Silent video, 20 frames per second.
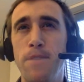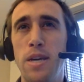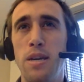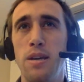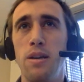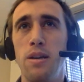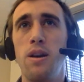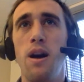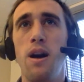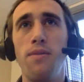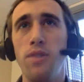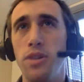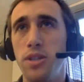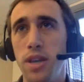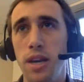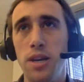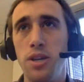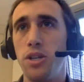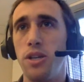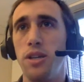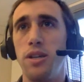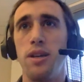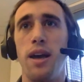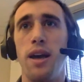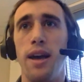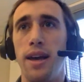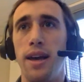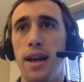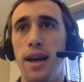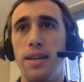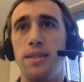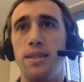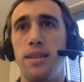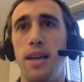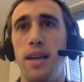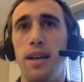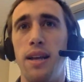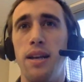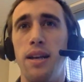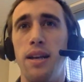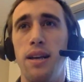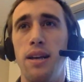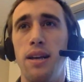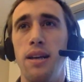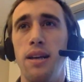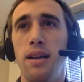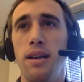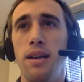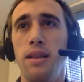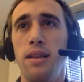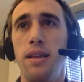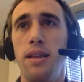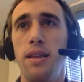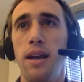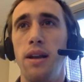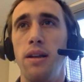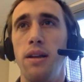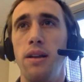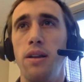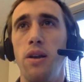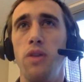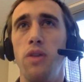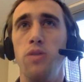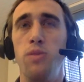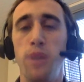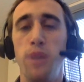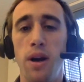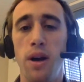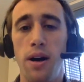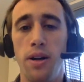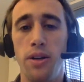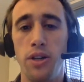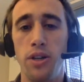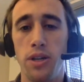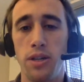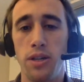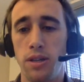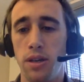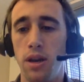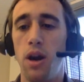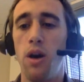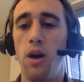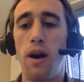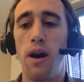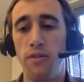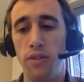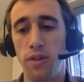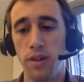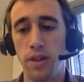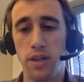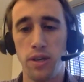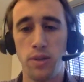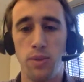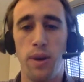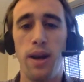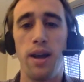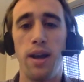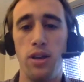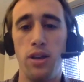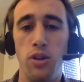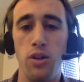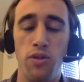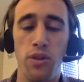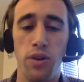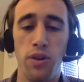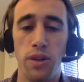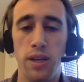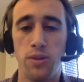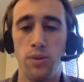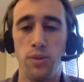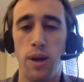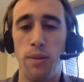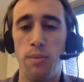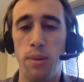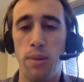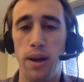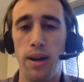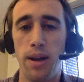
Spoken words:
conversation, I guess, that goes beyond just, oh, I feel this way and you feel this way, but